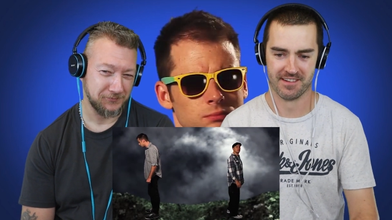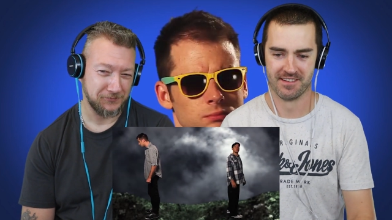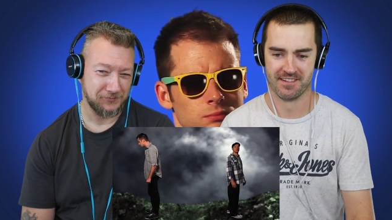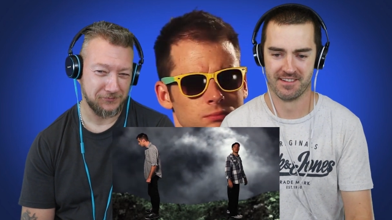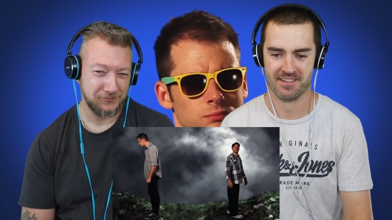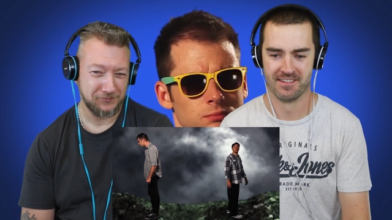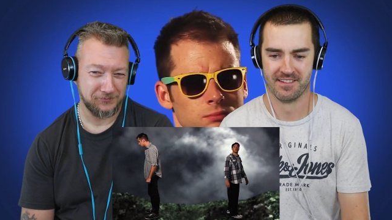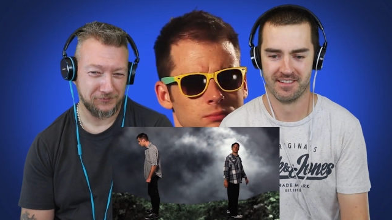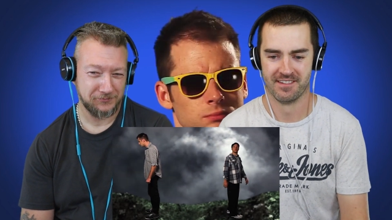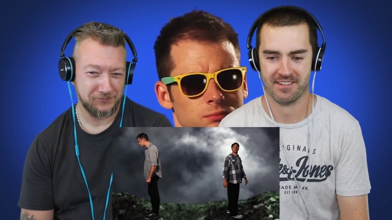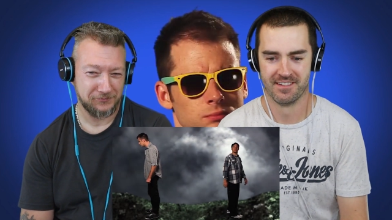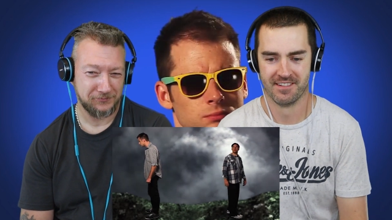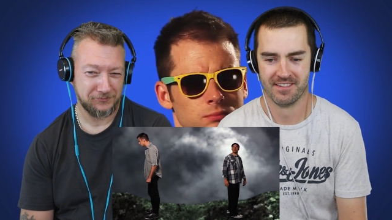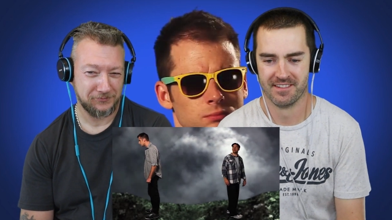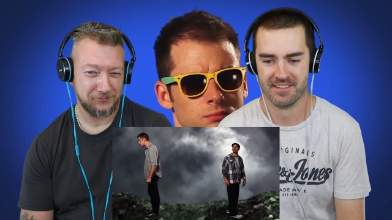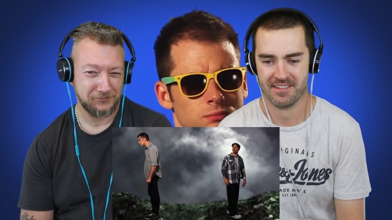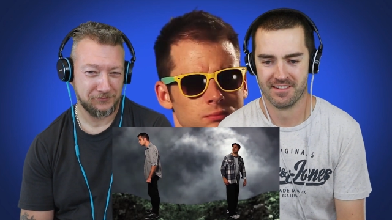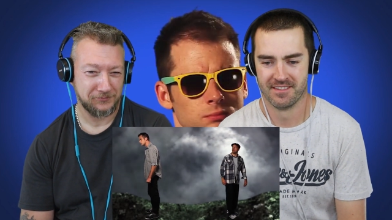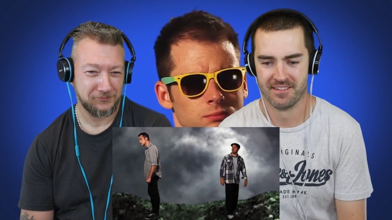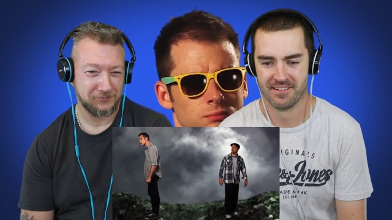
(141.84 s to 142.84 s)

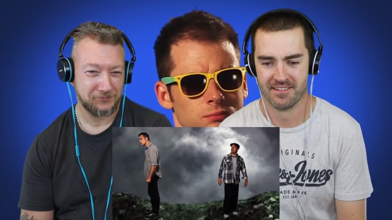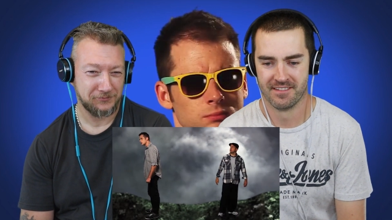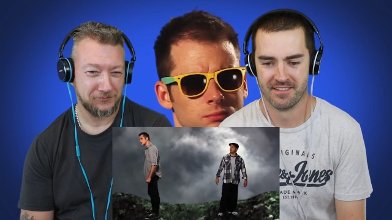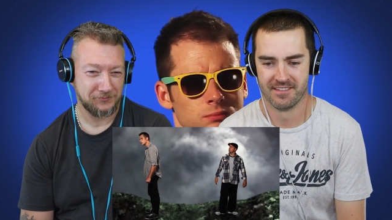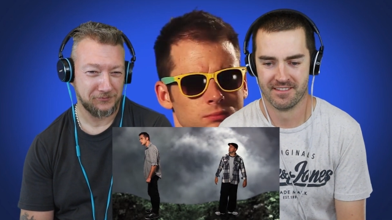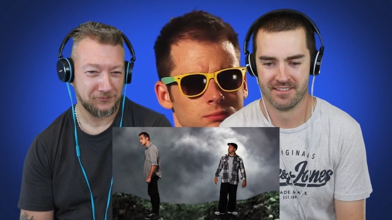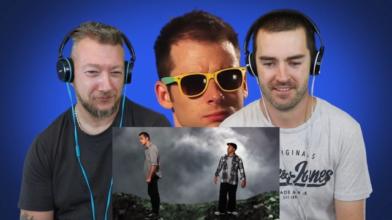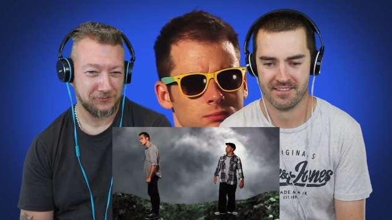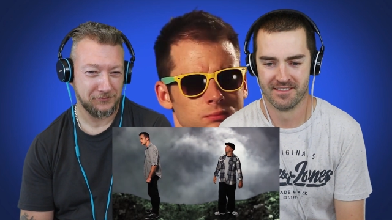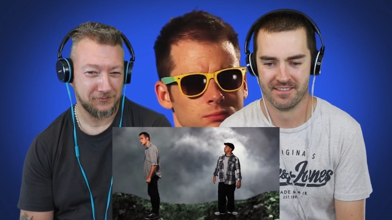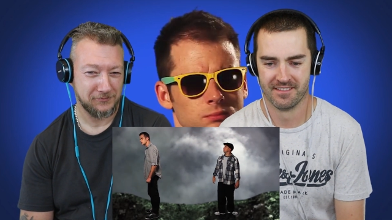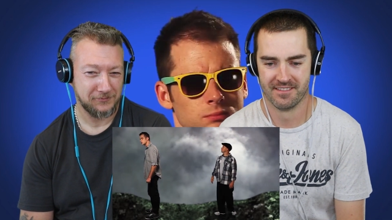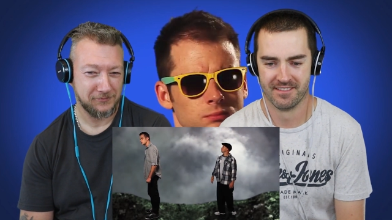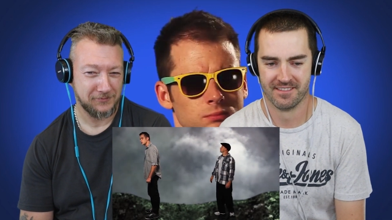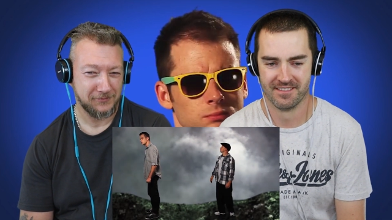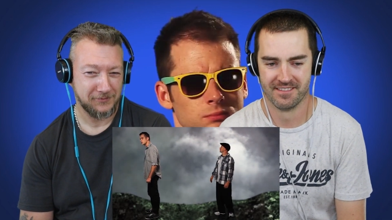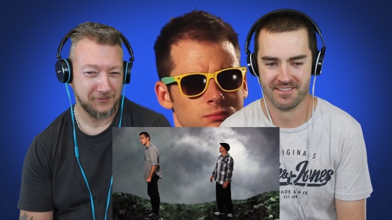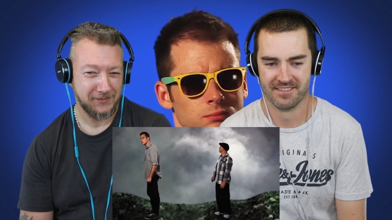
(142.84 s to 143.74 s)
(silence)